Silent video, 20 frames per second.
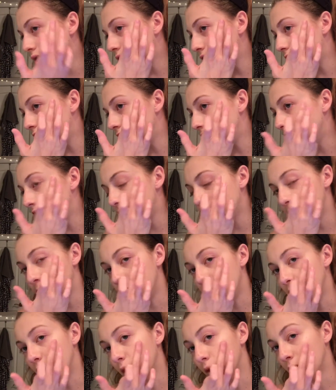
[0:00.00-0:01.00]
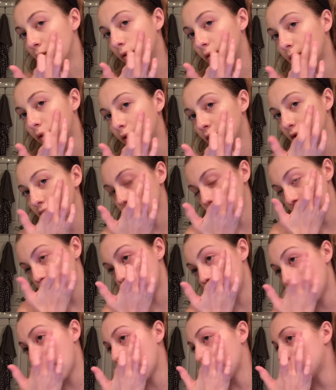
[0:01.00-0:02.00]
Do you see this beautiful, just
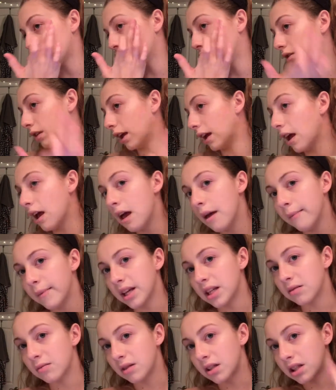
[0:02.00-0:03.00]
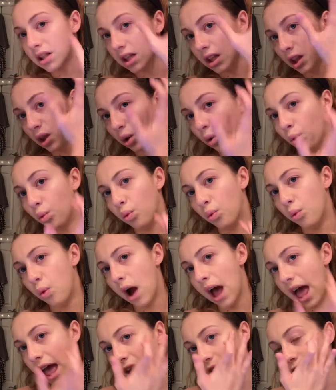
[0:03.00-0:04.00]
natural, like makes my skin look
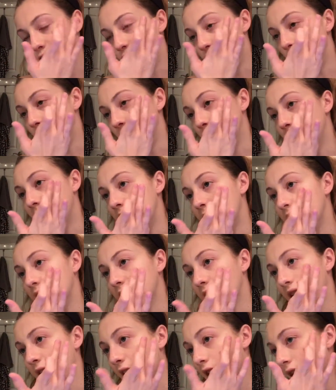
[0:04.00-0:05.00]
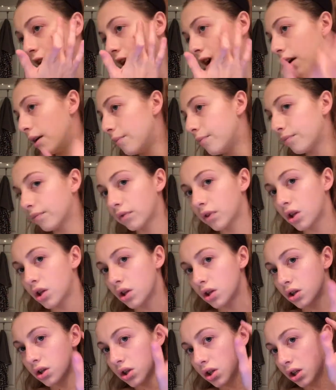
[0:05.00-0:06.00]
wet and dewy and like
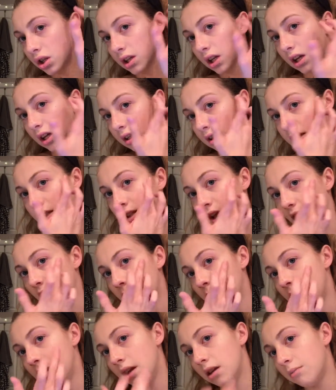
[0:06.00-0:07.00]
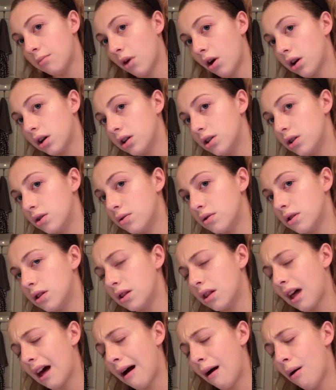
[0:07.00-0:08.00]
there's just like a sunbeam on it. Do you see
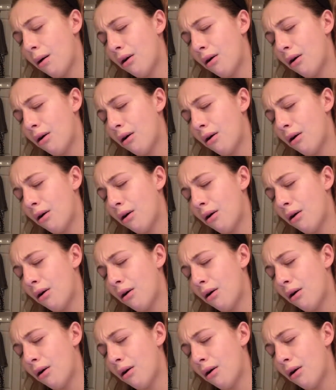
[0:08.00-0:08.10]
that?